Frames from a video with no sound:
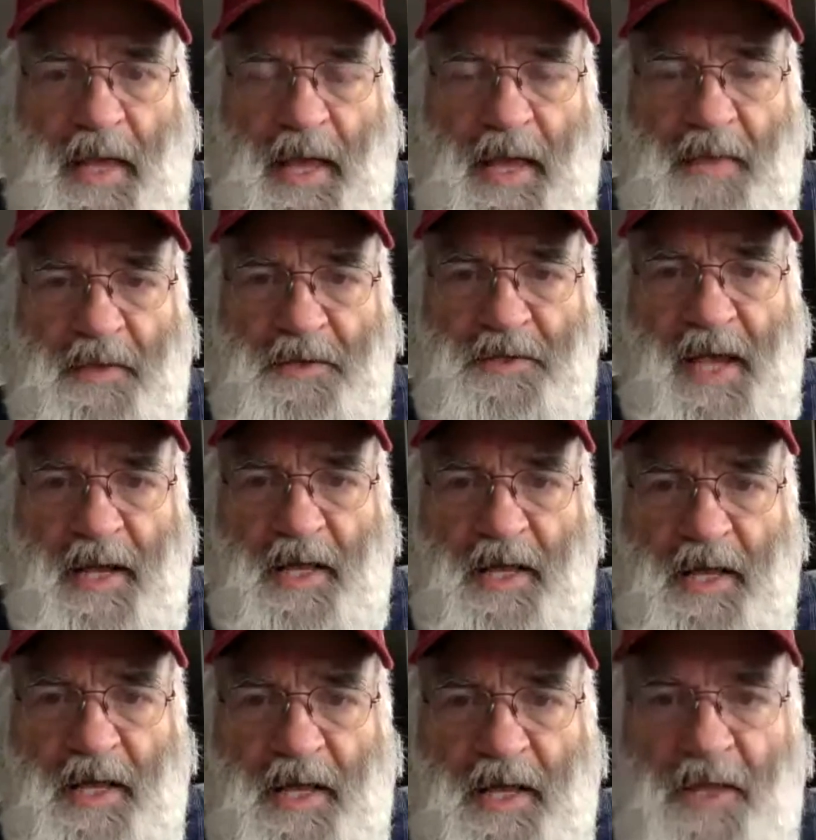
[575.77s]
And the
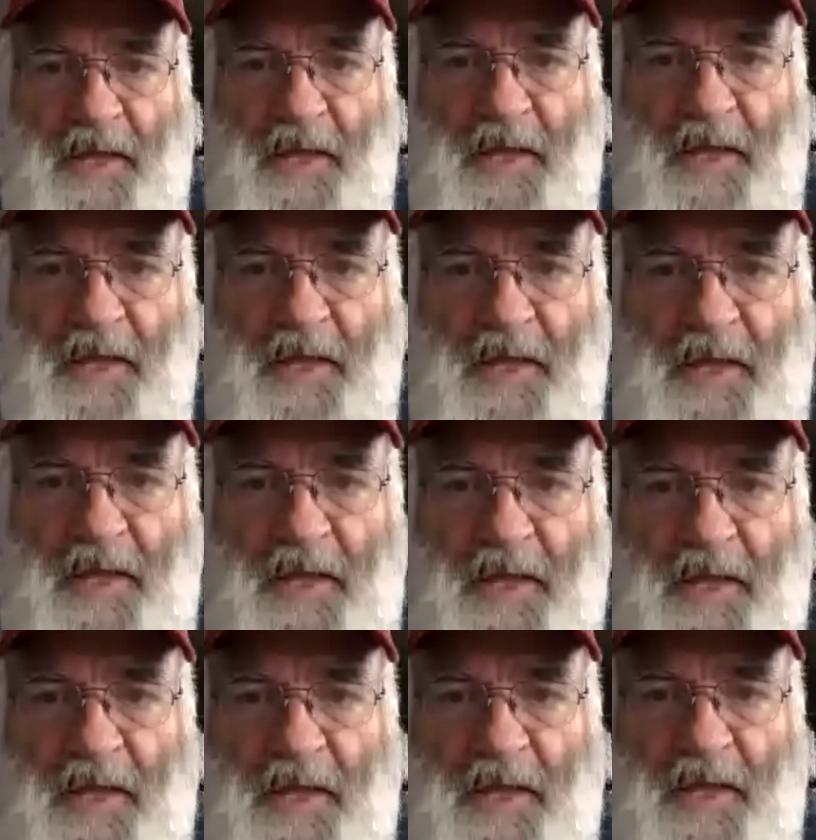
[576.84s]
second thing is to welcome
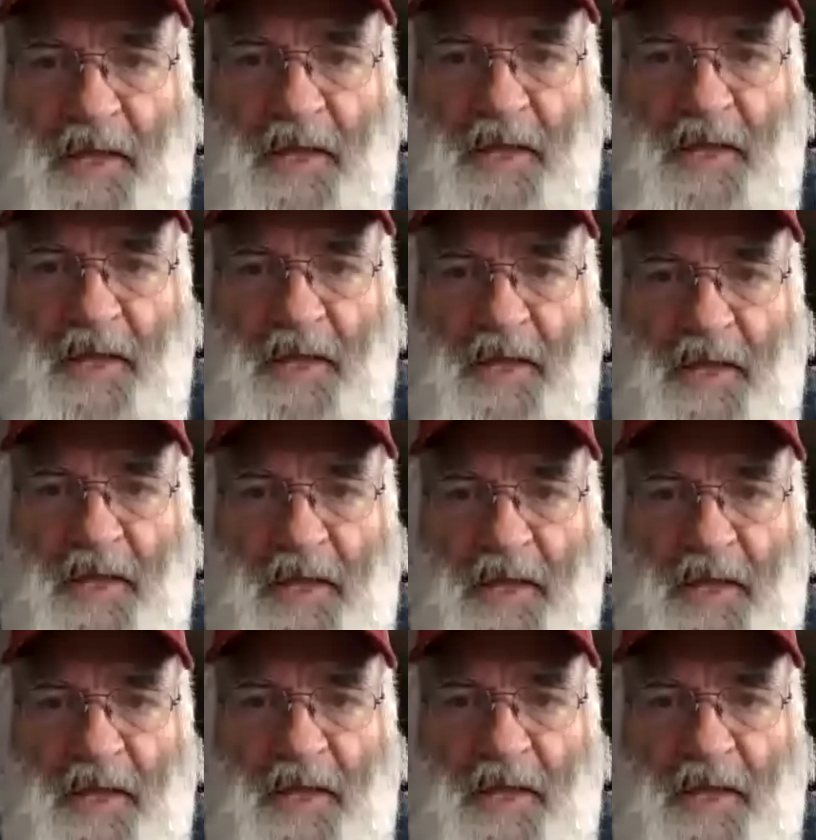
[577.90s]
newcomers into the
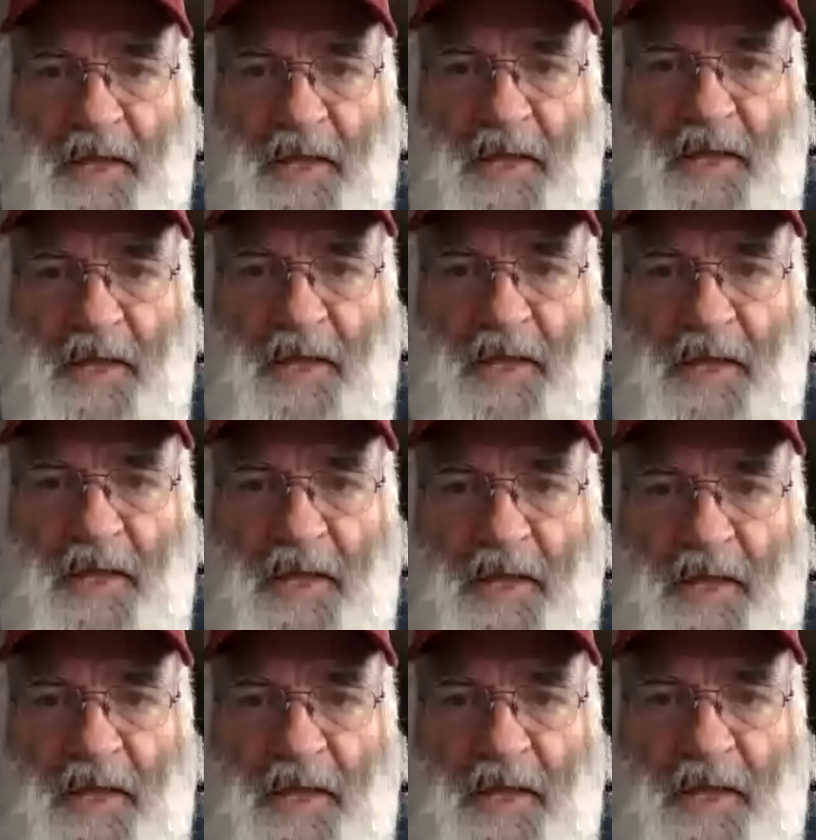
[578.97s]
neighborhood.
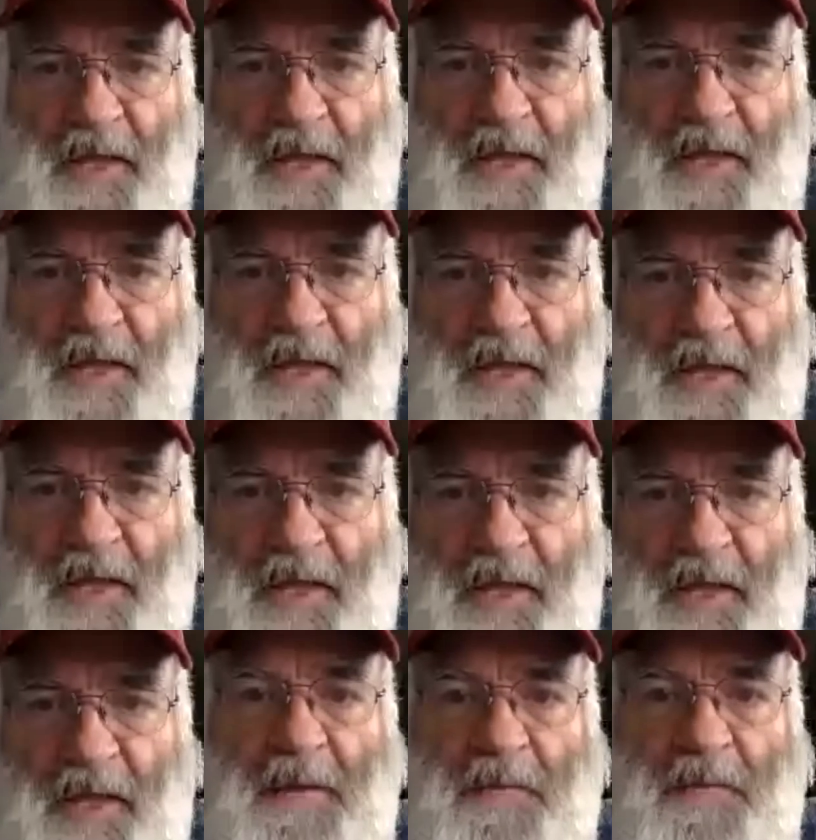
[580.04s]
Now,
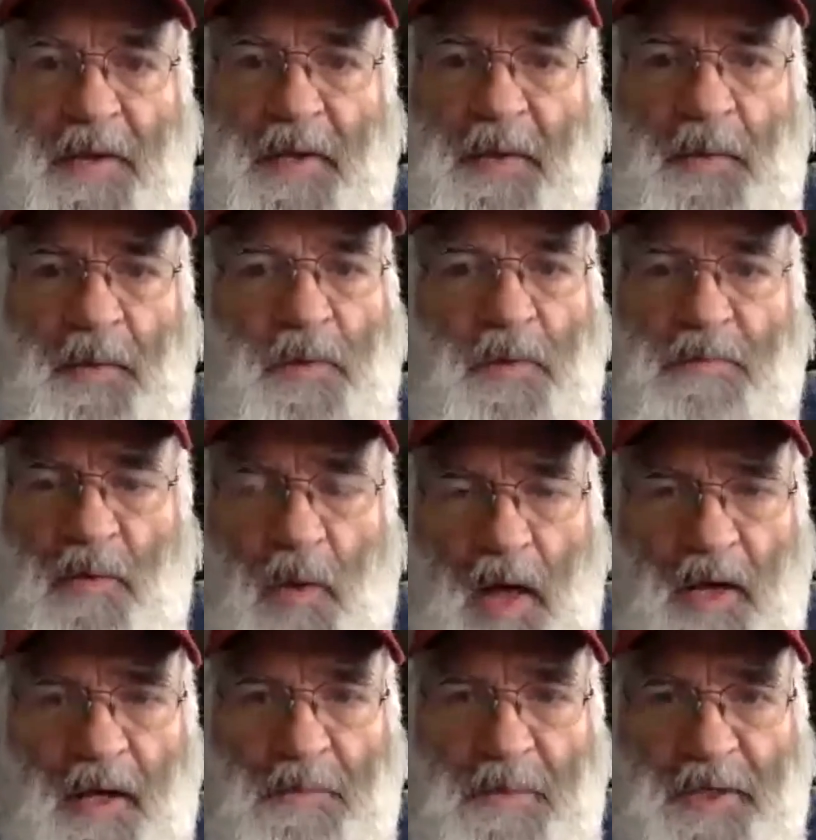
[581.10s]
anybody would be
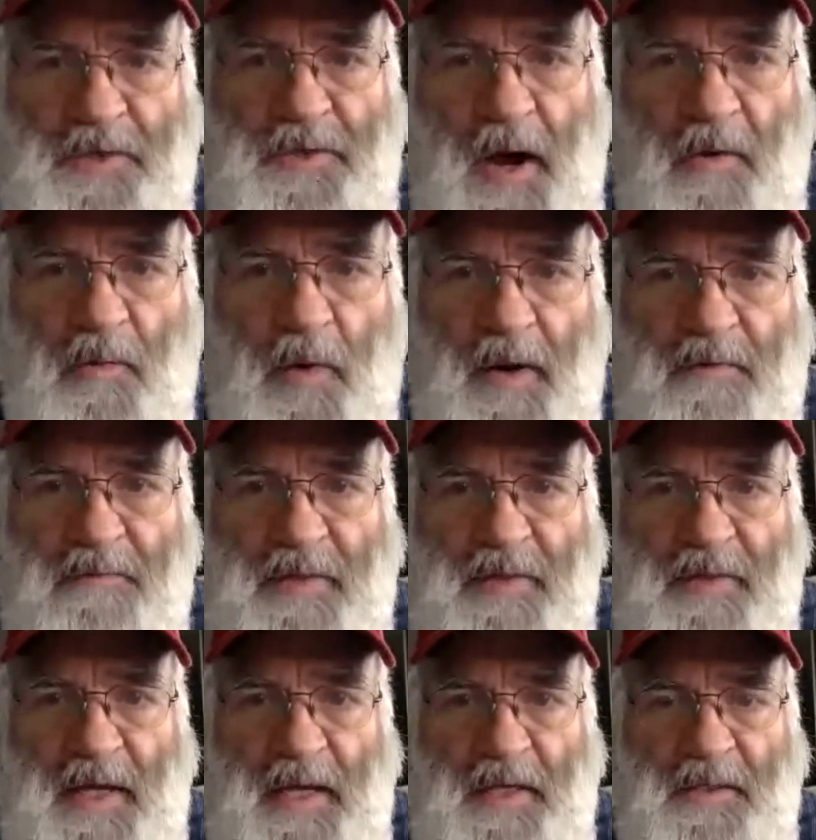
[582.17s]
welcome to start one
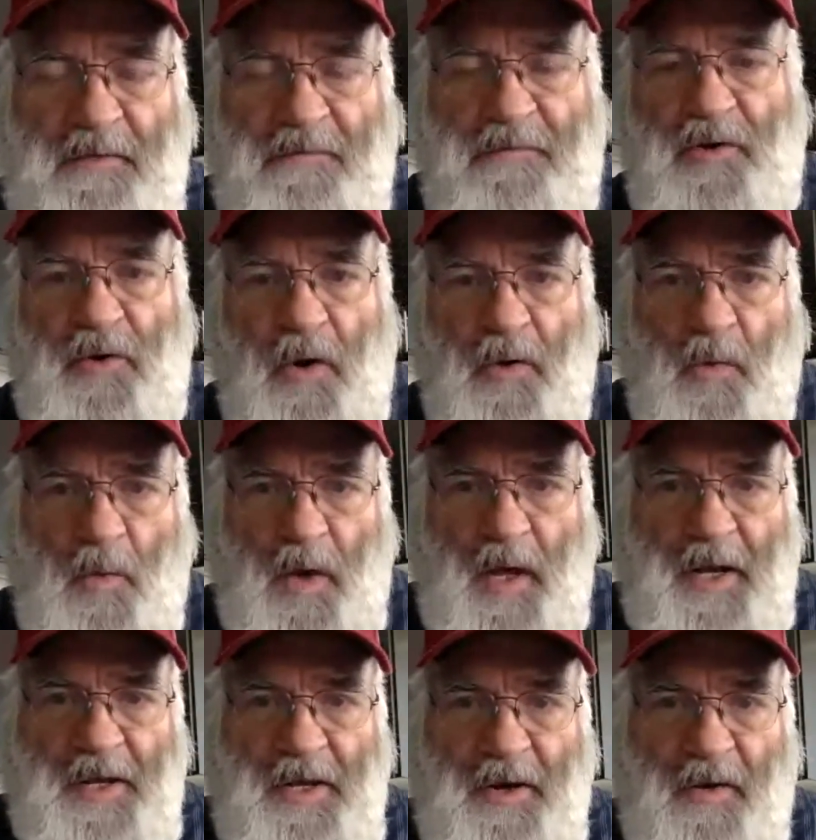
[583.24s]
of these. If you go to
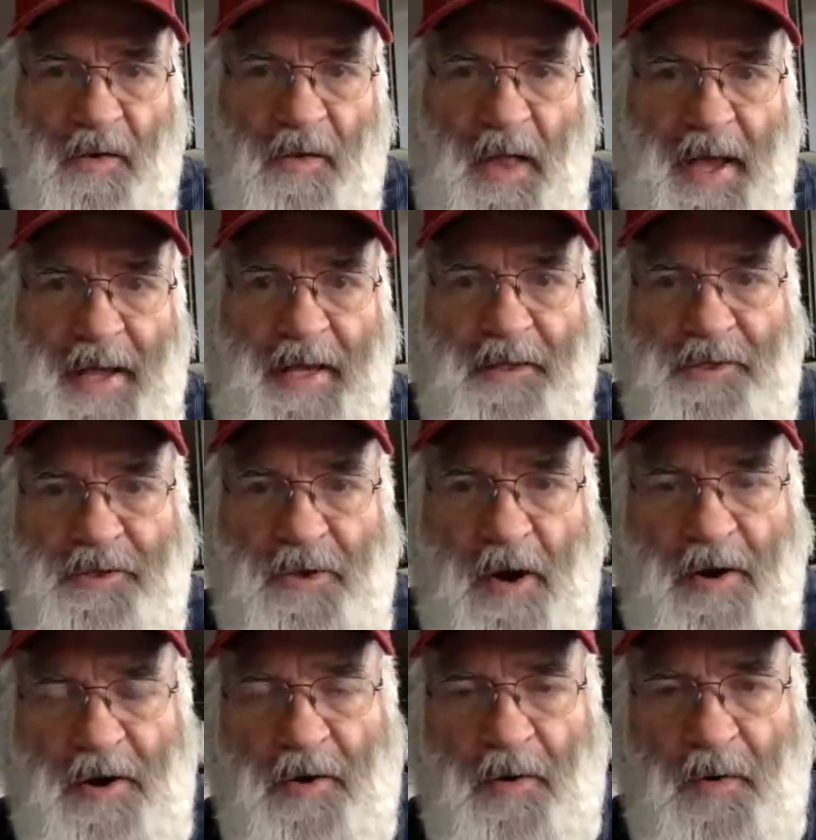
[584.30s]
one and you don't like it,
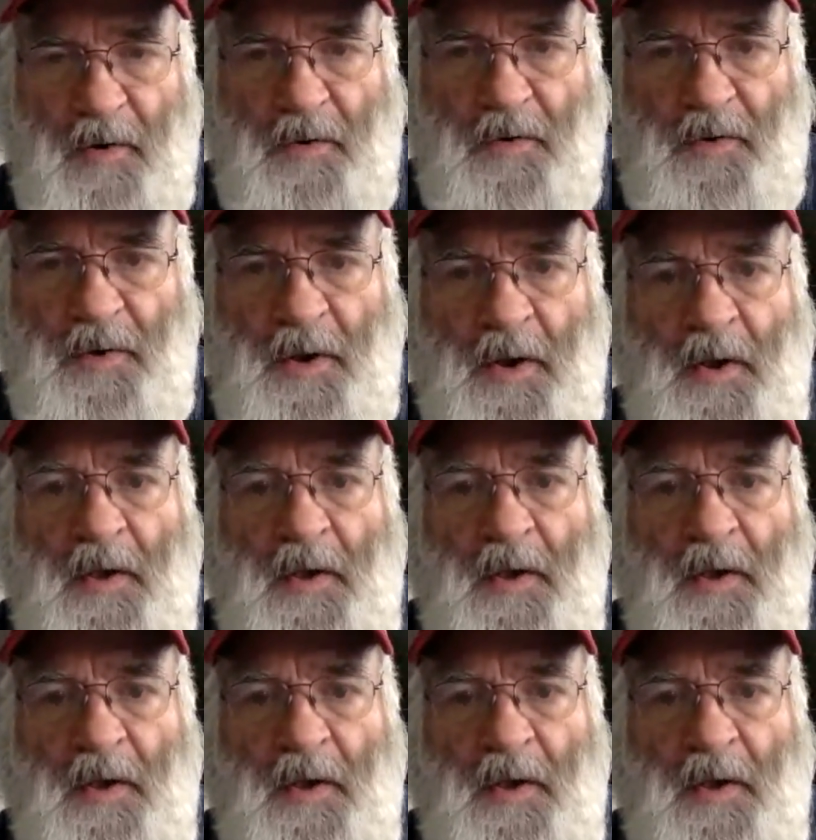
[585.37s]
start your own.